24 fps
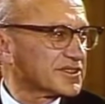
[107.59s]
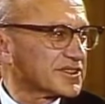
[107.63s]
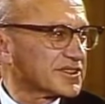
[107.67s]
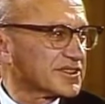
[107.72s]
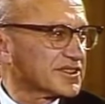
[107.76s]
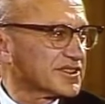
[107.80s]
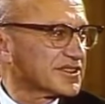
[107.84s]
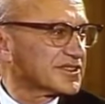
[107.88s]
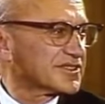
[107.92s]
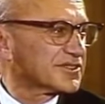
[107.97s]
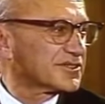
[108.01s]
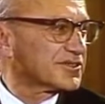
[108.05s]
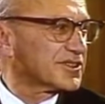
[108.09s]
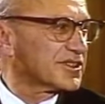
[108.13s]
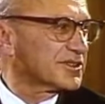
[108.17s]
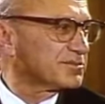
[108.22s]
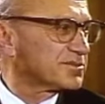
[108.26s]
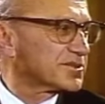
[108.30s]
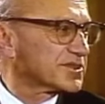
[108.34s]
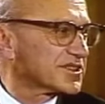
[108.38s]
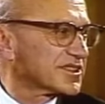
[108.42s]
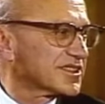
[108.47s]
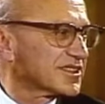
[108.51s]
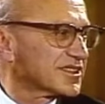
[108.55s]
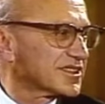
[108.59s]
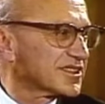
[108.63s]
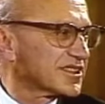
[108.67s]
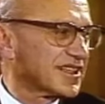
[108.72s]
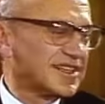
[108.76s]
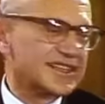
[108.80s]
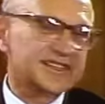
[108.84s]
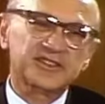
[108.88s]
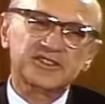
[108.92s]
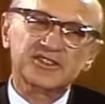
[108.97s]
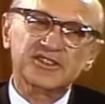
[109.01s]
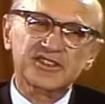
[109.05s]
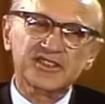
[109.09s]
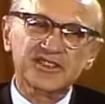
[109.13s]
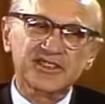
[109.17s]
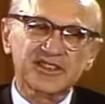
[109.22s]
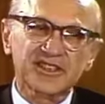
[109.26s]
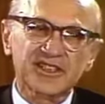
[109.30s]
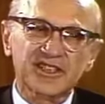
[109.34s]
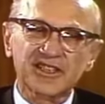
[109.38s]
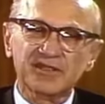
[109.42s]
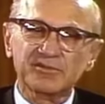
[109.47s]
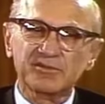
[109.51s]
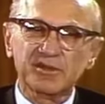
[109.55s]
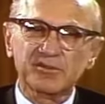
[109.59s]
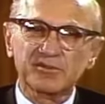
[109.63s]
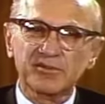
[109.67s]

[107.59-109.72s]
exceeded 3% of the national income,